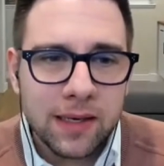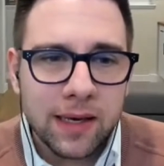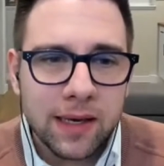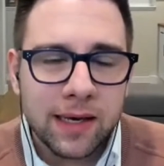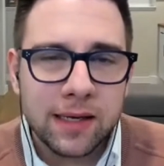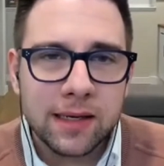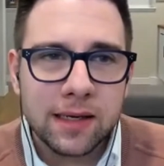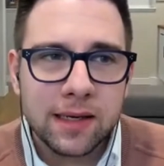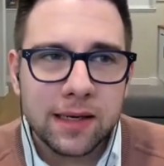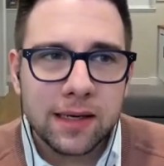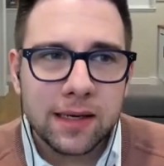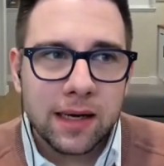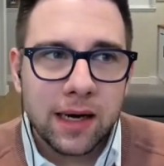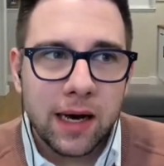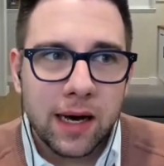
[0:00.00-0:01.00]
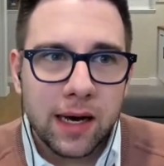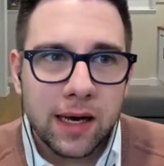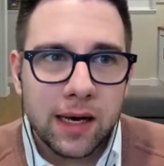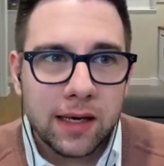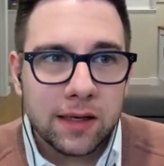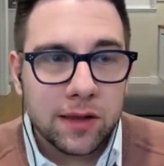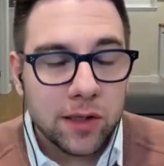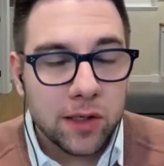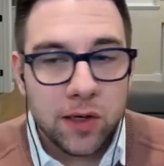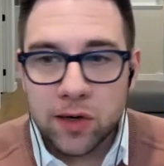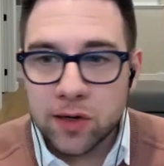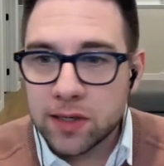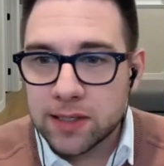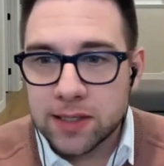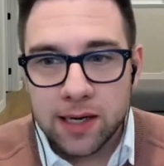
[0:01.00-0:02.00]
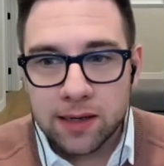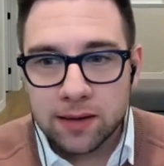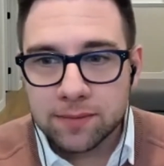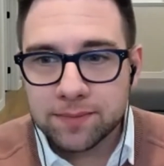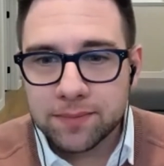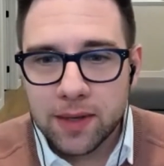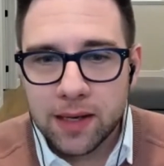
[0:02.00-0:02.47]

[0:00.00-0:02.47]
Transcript: and I learned a ton.